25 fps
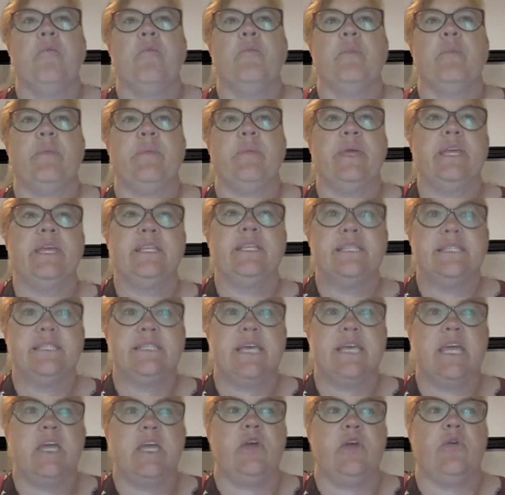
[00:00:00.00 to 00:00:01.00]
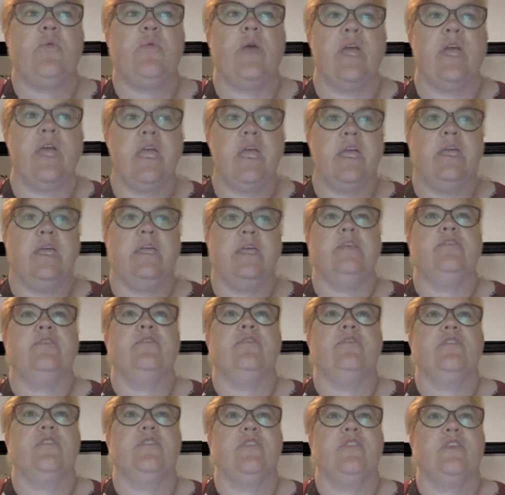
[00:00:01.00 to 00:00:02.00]
My biggest takeaway
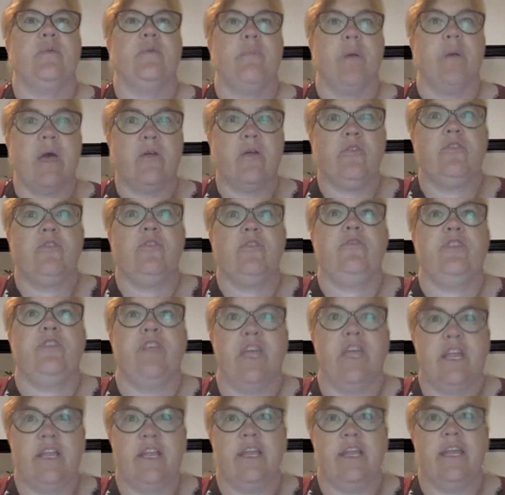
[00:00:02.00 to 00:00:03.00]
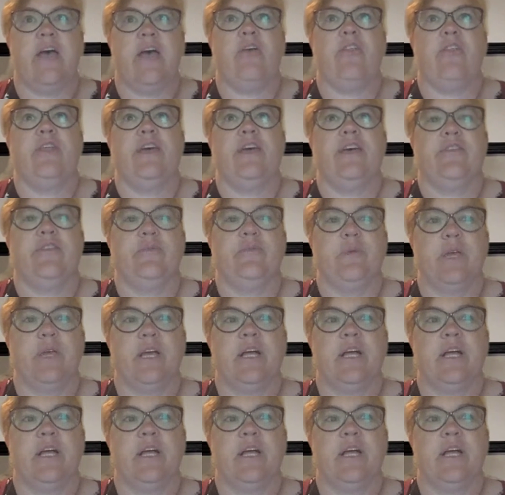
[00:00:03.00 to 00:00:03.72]
is the amount of data now that has been